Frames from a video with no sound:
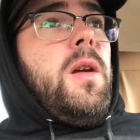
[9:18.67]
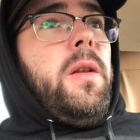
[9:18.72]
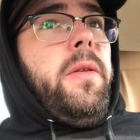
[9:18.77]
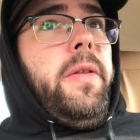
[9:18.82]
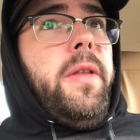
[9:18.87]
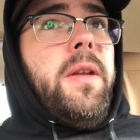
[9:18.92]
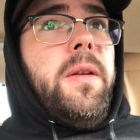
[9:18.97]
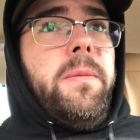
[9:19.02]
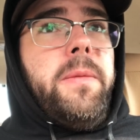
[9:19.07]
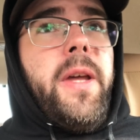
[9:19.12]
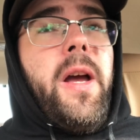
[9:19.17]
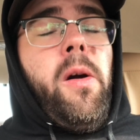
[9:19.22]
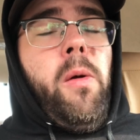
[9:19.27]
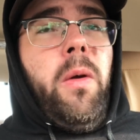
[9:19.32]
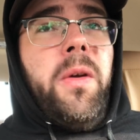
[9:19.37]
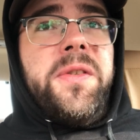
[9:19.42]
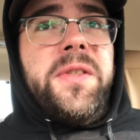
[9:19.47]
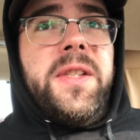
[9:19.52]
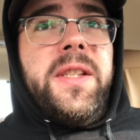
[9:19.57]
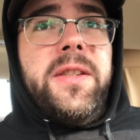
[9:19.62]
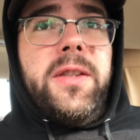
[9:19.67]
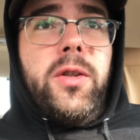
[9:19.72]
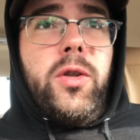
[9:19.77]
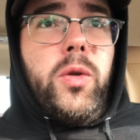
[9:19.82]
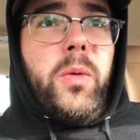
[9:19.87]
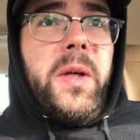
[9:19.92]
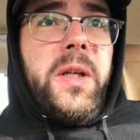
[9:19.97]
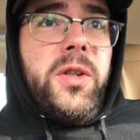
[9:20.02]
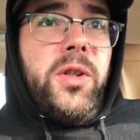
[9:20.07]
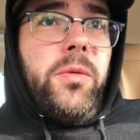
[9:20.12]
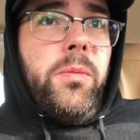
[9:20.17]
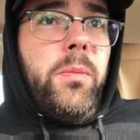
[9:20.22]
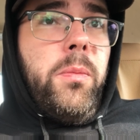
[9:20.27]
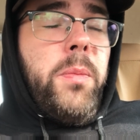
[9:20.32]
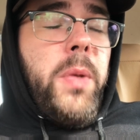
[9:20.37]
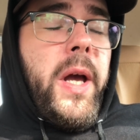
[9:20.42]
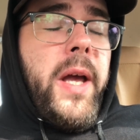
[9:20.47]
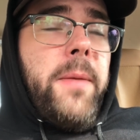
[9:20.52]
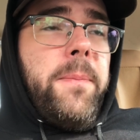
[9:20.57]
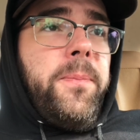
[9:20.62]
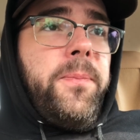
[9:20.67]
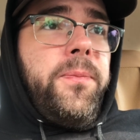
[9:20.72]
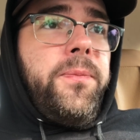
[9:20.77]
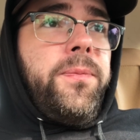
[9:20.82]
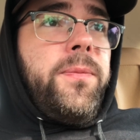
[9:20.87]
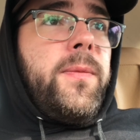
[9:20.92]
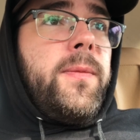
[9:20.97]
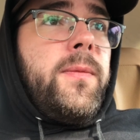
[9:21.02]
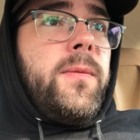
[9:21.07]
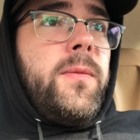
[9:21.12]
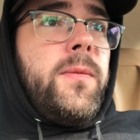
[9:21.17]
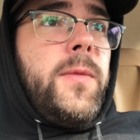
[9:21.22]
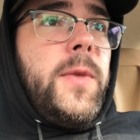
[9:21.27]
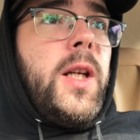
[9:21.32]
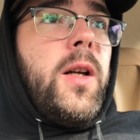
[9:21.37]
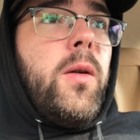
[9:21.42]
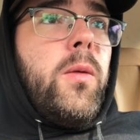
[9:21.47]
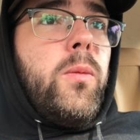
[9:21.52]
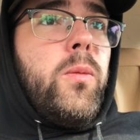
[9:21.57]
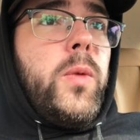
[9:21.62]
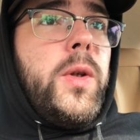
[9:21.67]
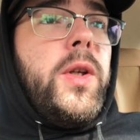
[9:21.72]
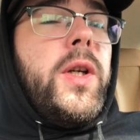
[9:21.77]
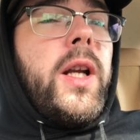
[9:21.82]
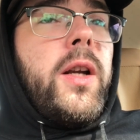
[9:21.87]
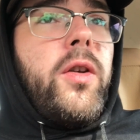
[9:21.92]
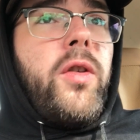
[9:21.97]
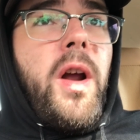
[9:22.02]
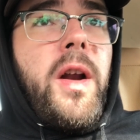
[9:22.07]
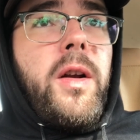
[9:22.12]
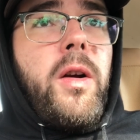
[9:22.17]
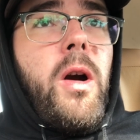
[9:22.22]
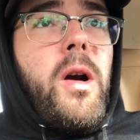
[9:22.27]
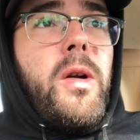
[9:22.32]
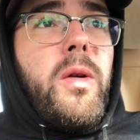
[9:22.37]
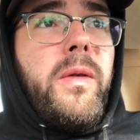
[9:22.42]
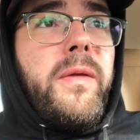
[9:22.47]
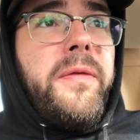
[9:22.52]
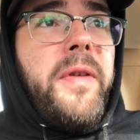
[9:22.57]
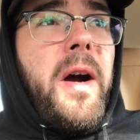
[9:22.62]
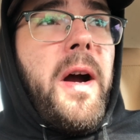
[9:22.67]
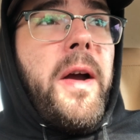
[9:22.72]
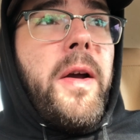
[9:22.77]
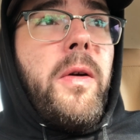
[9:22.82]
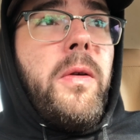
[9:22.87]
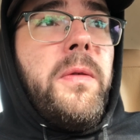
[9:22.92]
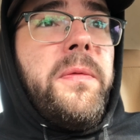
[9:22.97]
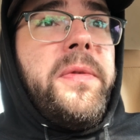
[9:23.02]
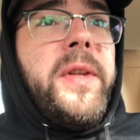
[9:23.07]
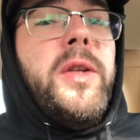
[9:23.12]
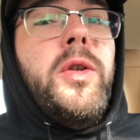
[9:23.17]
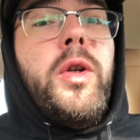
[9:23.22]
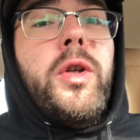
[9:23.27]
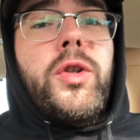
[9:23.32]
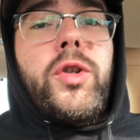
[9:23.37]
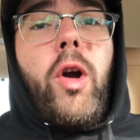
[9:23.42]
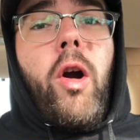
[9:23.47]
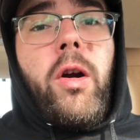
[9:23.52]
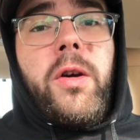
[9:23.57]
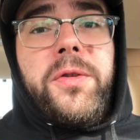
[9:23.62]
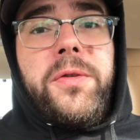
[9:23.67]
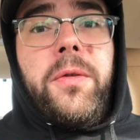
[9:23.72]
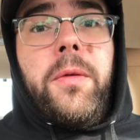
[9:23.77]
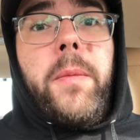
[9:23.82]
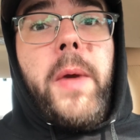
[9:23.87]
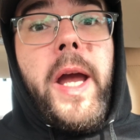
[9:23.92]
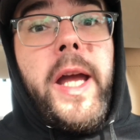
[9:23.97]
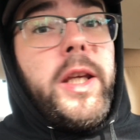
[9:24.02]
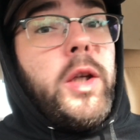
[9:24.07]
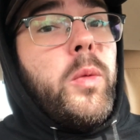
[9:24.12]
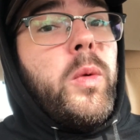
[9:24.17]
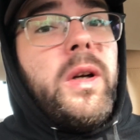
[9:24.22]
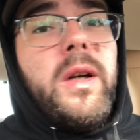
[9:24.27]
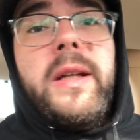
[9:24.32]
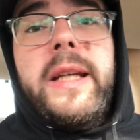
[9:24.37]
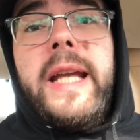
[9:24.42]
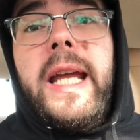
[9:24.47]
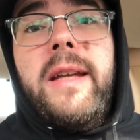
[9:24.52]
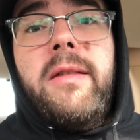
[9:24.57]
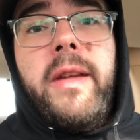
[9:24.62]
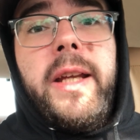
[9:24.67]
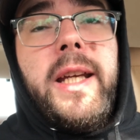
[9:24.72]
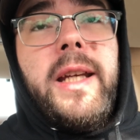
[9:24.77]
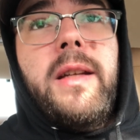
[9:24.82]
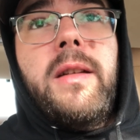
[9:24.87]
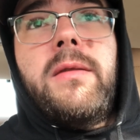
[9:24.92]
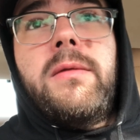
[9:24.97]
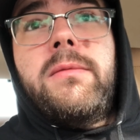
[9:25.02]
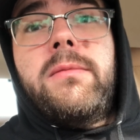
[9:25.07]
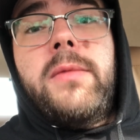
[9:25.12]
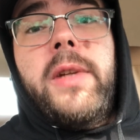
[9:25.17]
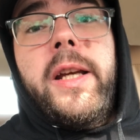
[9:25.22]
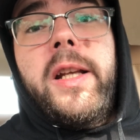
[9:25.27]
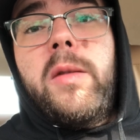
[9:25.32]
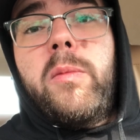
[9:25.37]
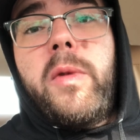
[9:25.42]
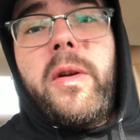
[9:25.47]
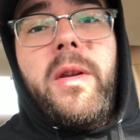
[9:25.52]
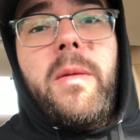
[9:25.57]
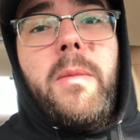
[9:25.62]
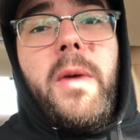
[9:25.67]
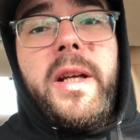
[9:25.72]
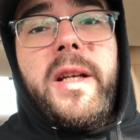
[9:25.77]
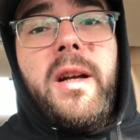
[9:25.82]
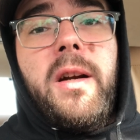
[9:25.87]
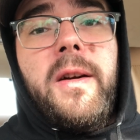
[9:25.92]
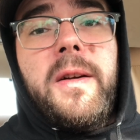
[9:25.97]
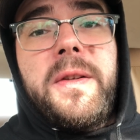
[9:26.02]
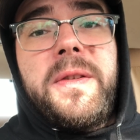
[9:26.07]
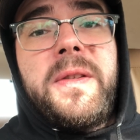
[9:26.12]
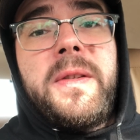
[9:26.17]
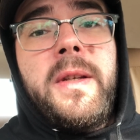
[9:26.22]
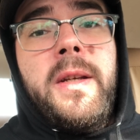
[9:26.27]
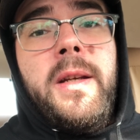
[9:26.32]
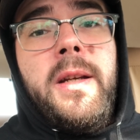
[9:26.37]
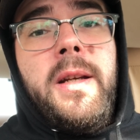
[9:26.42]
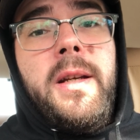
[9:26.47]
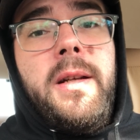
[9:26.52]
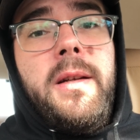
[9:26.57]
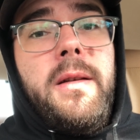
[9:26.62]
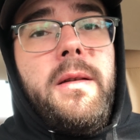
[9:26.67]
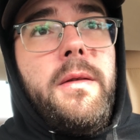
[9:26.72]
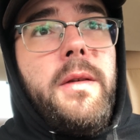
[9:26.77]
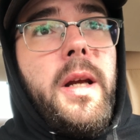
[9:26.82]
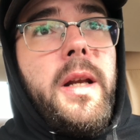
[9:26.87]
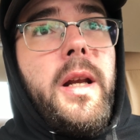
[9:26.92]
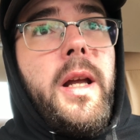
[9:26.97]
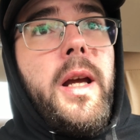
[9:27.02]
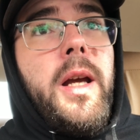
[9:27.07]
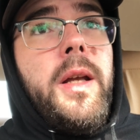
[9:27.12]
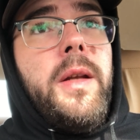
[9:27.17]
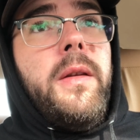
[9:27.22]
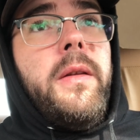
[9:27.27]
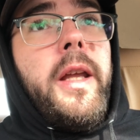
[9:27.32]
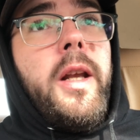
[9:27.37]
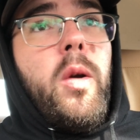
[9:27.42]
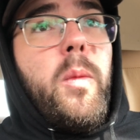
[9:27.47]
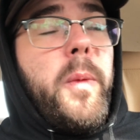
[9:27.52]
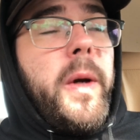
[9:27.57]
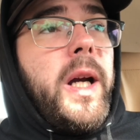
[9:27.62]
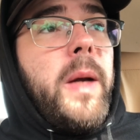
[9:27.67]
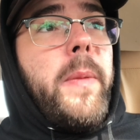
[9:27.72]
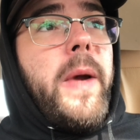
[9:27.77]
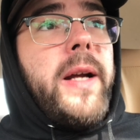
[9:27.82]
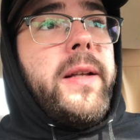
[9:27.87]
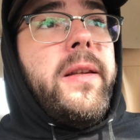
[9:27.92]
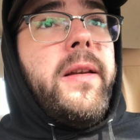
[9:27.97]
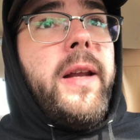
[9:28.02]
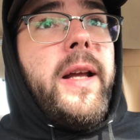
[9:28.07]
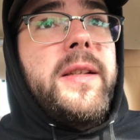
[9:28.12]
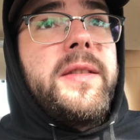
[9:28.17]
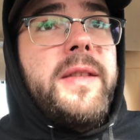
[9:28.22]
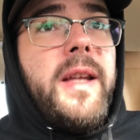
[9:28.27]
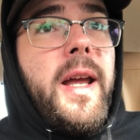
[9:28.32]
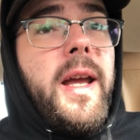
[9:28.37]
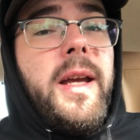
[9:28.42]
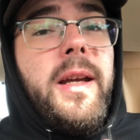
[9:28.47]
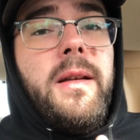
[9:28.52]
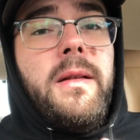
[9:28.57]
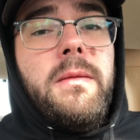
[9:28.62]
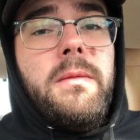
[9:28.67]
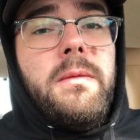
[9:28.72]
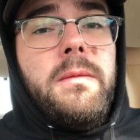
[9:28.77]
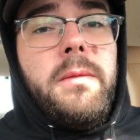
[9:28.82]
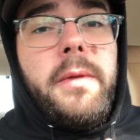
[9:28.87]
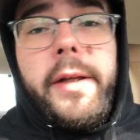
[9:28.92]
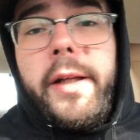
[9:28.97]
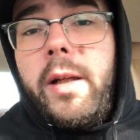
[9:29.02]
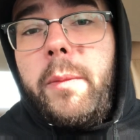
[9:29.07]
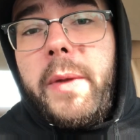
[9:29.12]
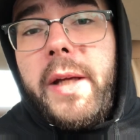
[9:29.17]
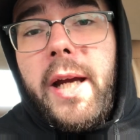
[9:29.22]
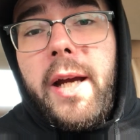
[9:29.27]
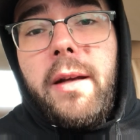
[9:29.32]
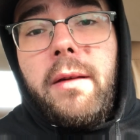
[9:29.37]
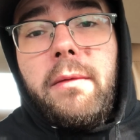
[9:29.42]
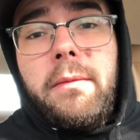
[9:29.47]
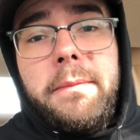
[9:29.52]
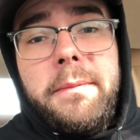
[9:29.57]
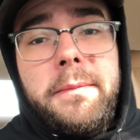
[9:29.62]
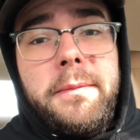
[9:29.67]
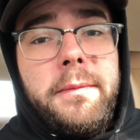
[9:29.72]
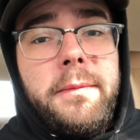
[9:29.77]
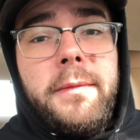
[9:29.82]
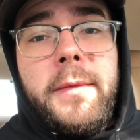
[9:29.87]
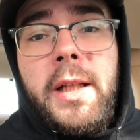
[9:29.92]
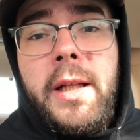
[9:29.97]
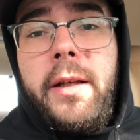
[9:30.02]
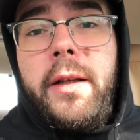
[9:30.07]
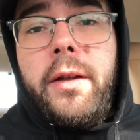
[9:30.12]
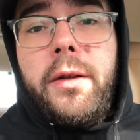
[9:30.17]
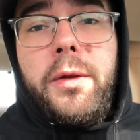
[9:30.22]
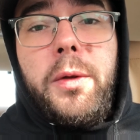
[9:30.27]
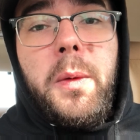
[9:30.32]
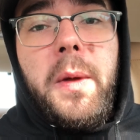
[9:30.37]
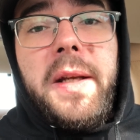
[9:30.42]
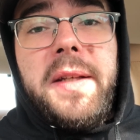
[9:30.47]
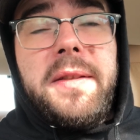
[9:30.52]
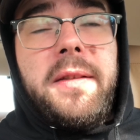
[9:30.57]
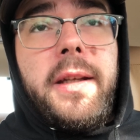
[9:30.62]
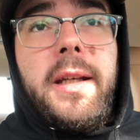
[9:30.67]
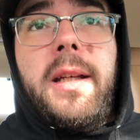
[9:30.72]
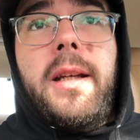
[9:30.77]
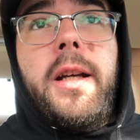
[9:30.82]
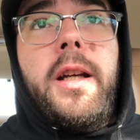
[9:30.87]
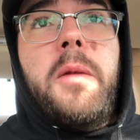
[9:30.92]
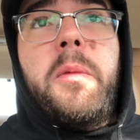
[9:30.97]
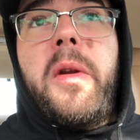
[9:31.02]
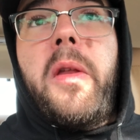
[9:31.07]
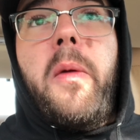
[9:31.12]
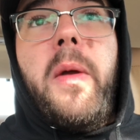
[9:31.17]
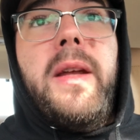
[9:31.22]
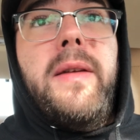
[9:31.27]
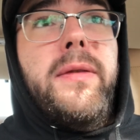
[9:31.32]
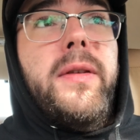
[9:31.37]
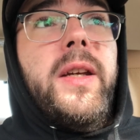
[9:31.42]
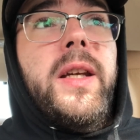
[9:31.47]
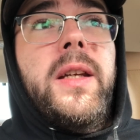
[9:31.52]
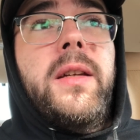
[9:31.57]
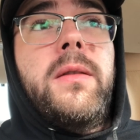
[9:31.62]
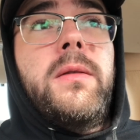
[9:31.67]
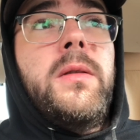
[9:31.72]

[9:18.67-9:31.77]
the LLC situation, but when you got a credit card on file, then you can charge them. Hey, you were a day late. Hit them where their money hurts. And then they don't bring it back the next day, hit them again. You're 2 days late, hit them with a late fee.